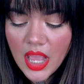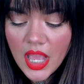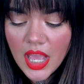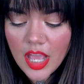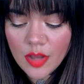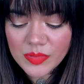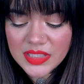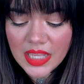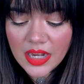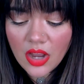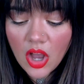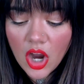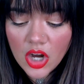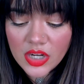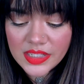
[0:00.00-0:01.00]
I almost had a
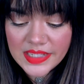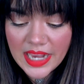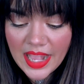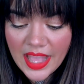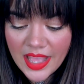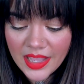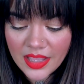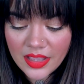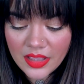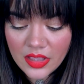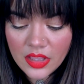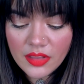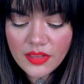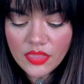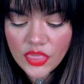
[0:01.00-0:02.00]
heart attack.
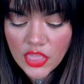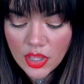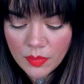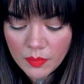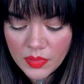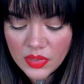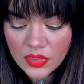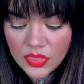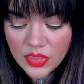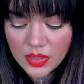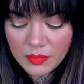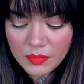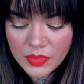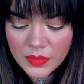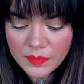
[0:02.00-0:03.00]
Thump,
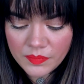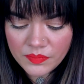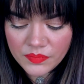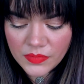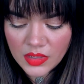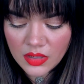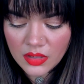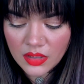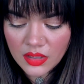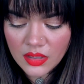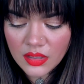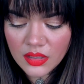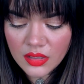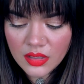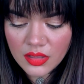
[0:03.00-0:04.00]
thump. Huh?
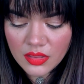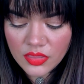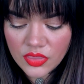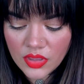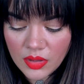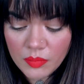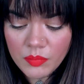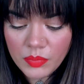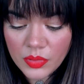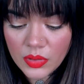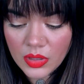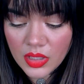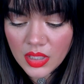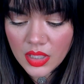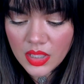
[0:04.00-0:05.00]
Thump,
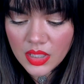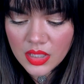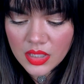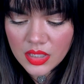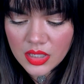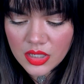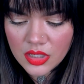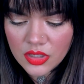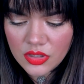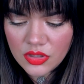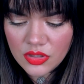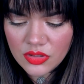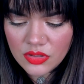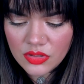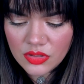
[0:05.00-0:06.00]

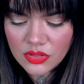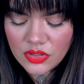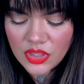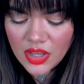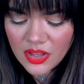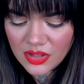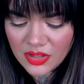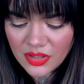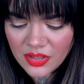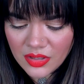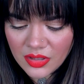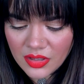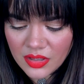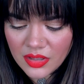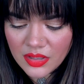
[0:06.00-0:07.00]
yin Young,
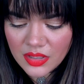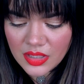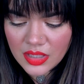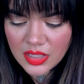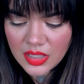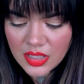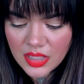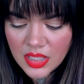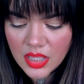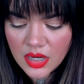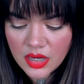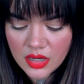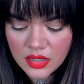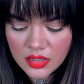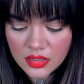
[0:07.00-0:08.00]

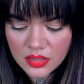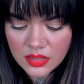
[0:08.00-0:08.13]
here.